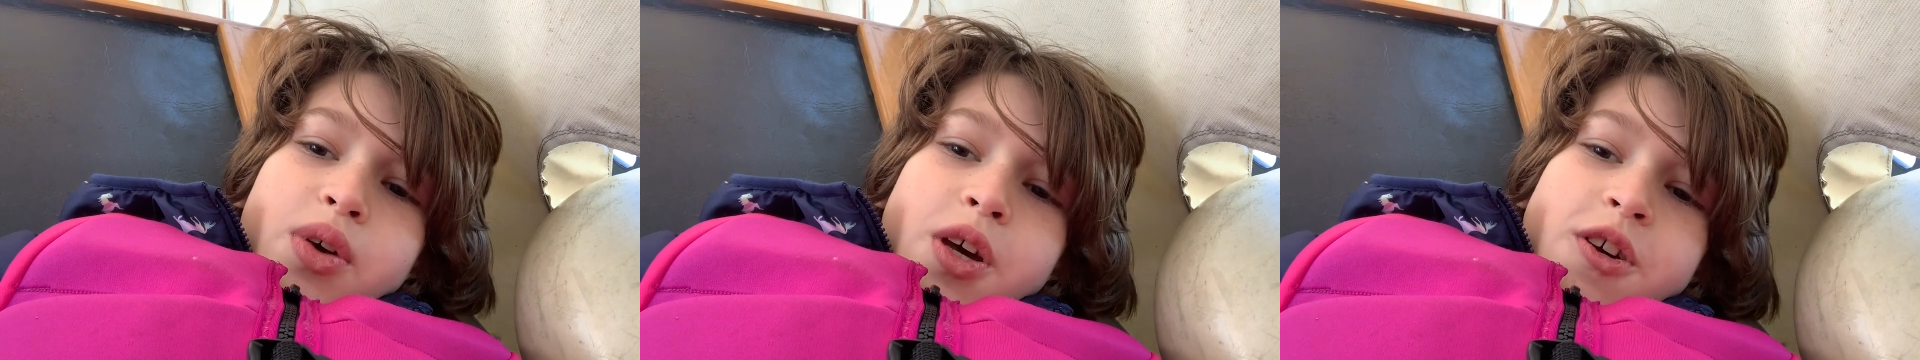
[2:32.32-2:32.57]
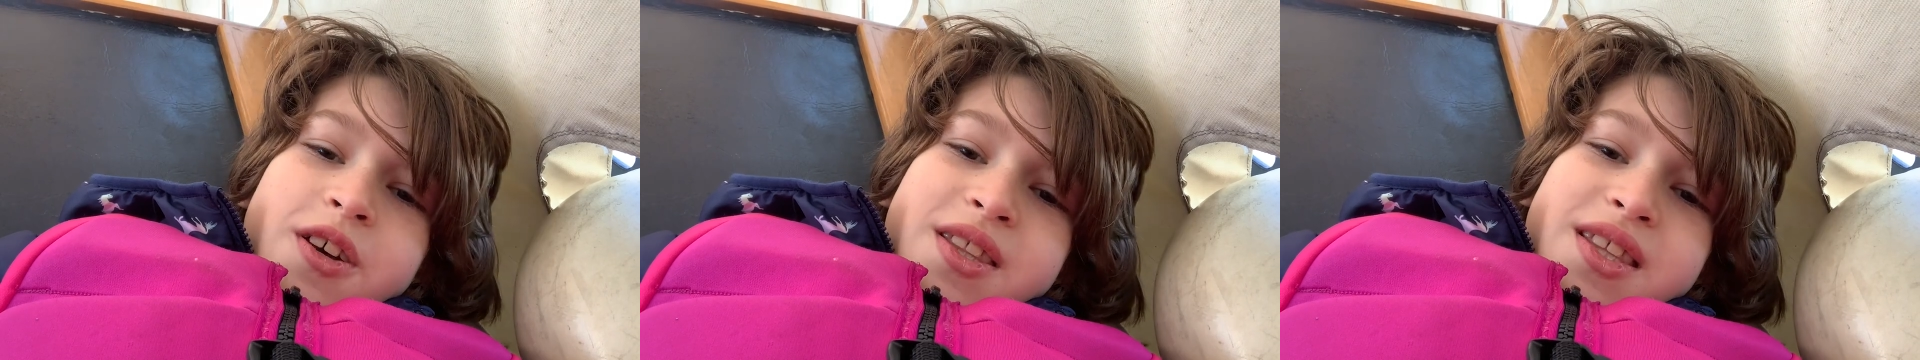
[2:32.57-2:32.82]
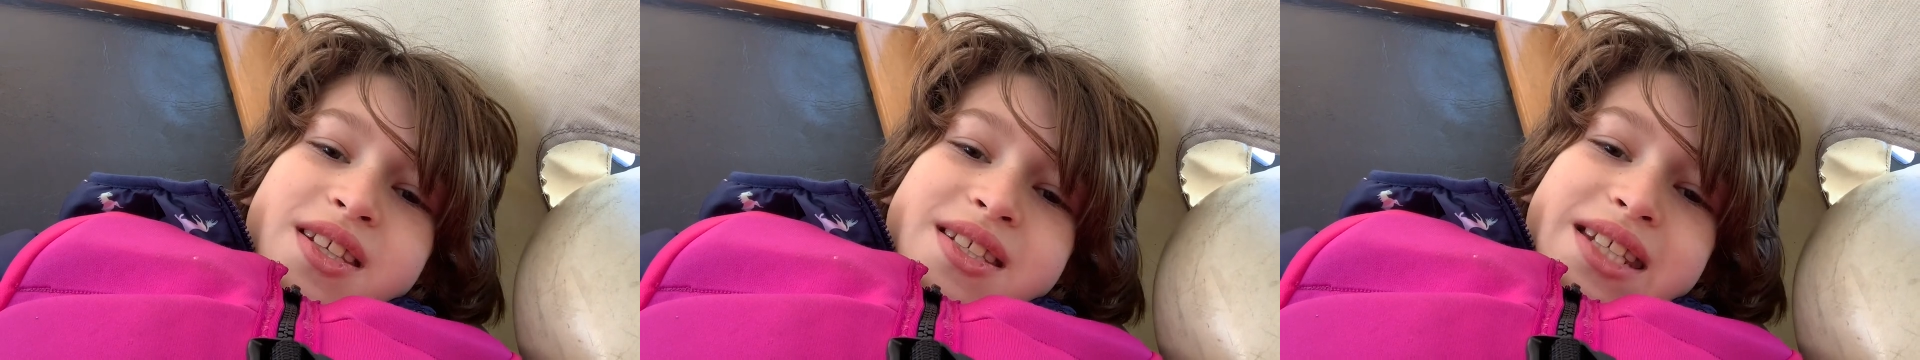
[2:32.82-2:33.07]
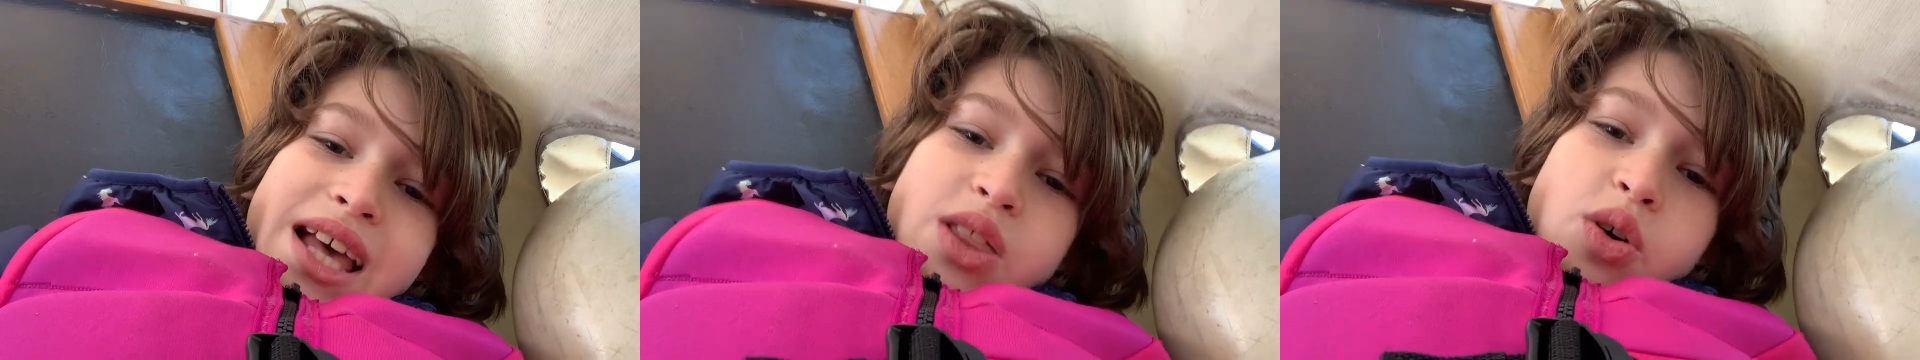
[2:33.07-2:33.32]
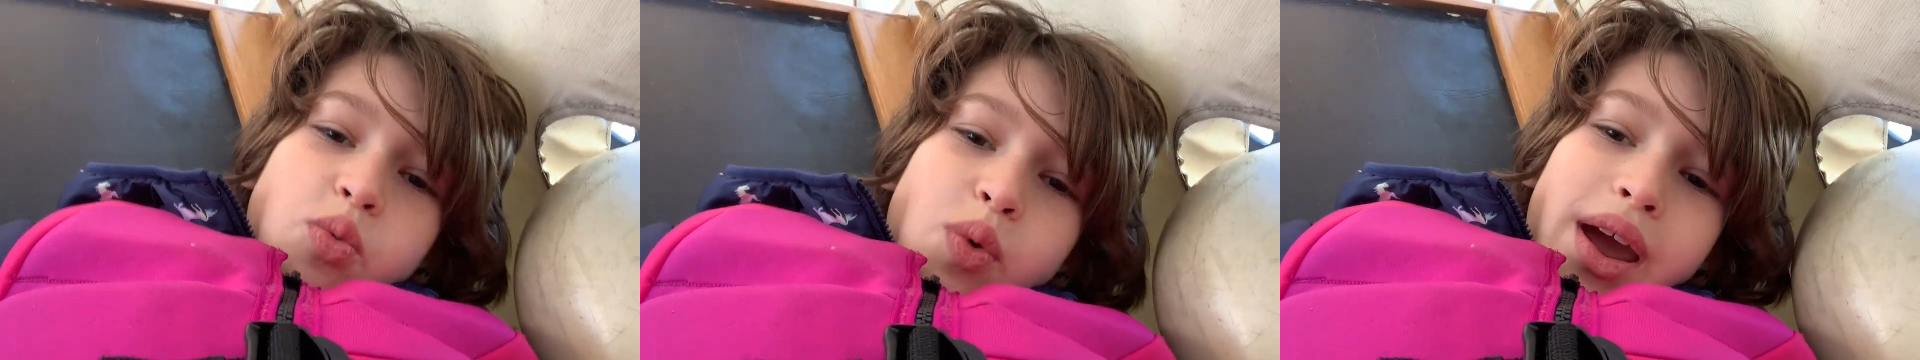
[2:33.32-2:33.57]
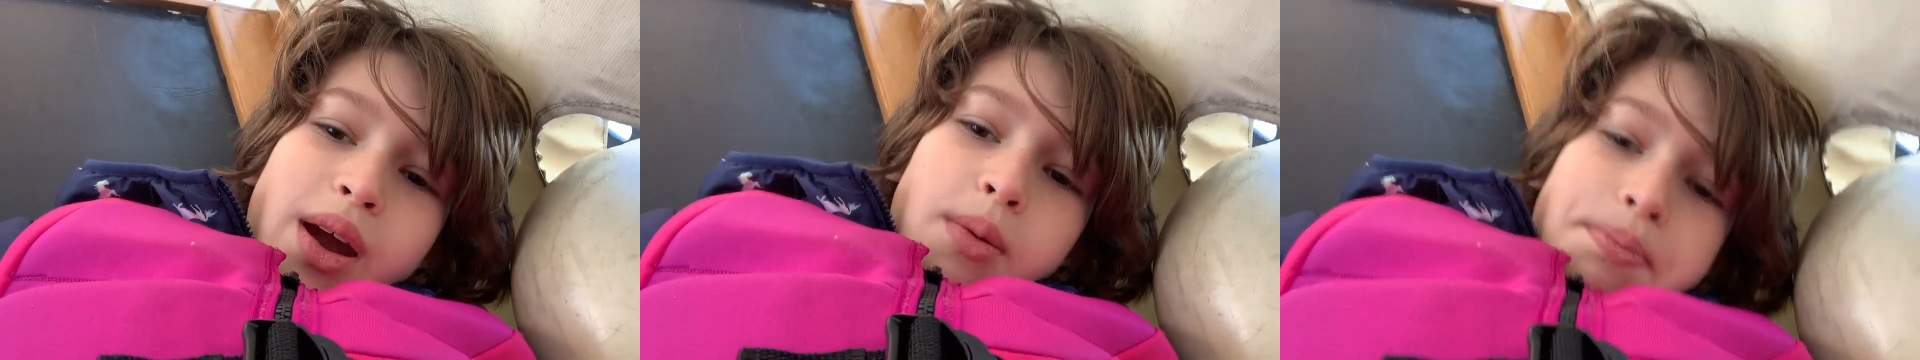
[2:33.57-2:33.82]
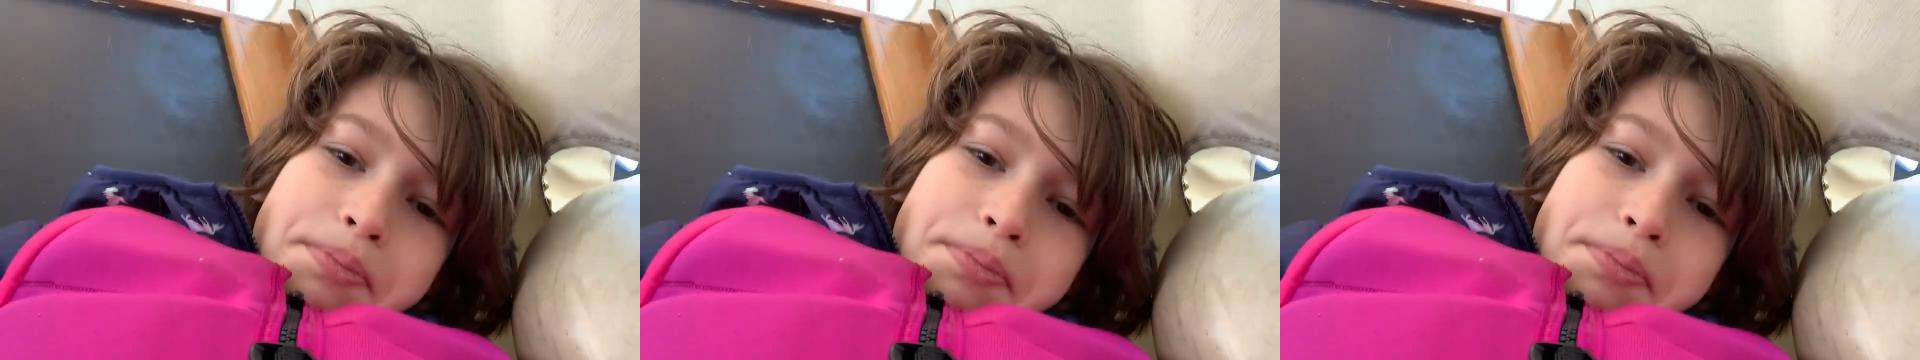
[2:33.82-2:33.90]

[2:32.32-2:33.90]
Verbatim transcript: you're in the Delaware